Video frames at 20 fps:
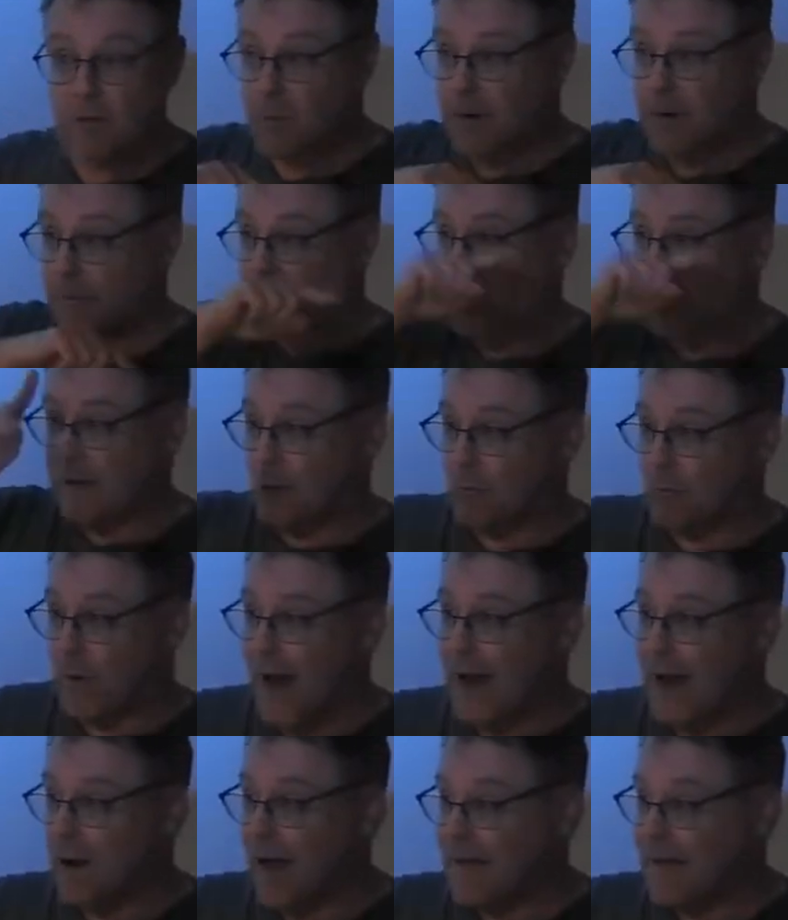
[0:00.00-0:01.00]
end of when I'm doing a
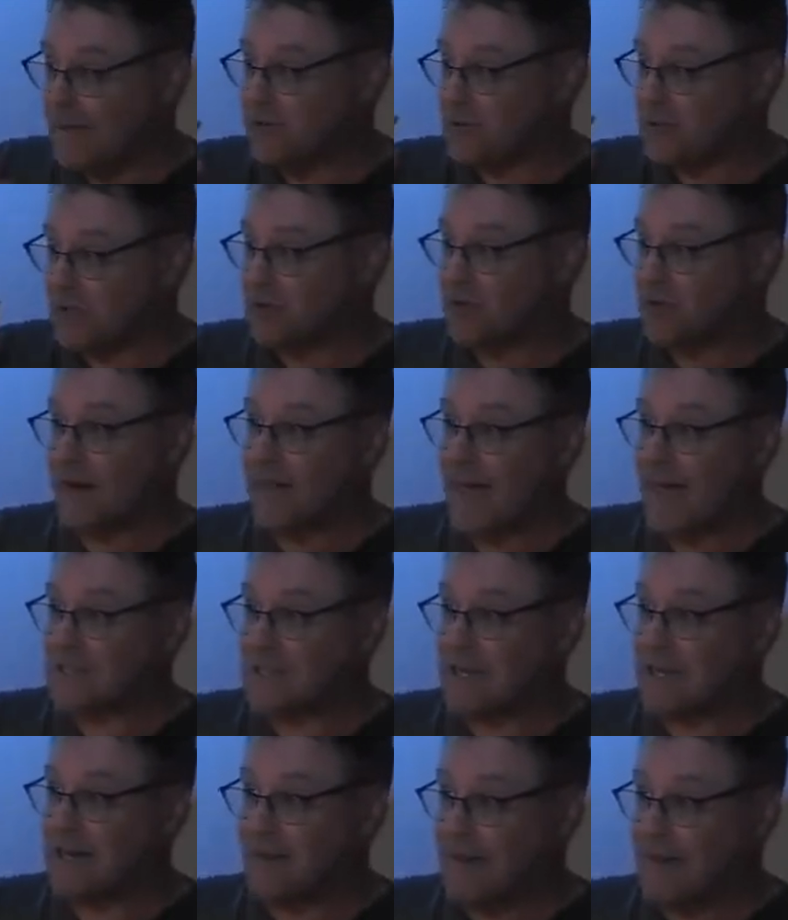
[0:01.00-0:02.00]
run. I literally trigger that
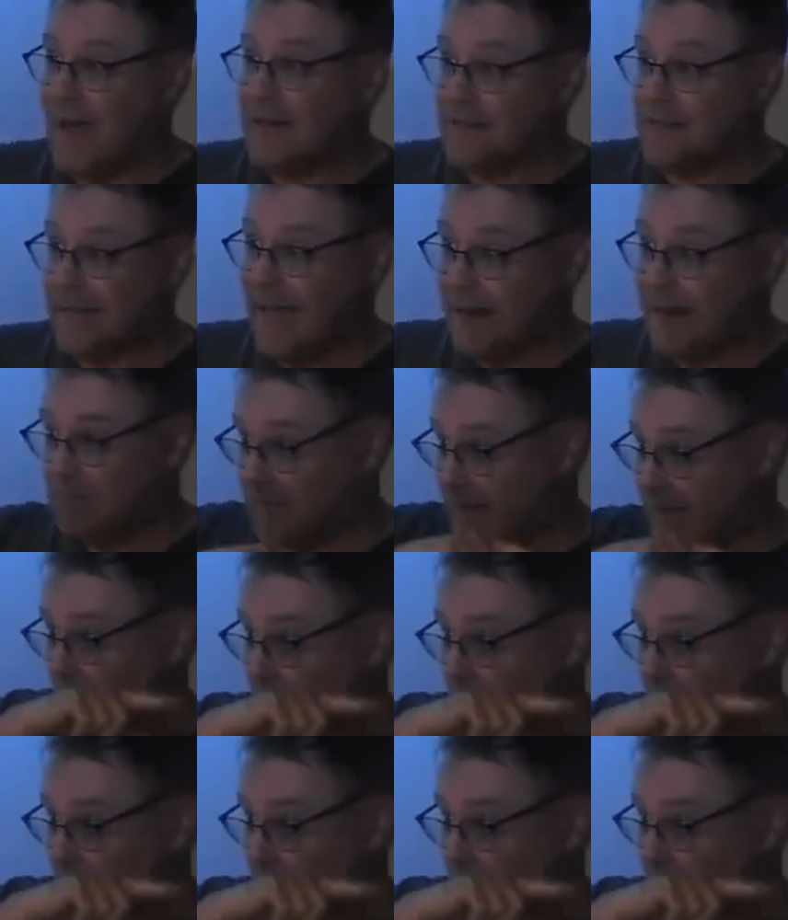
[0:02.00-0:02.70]
scene at the end to get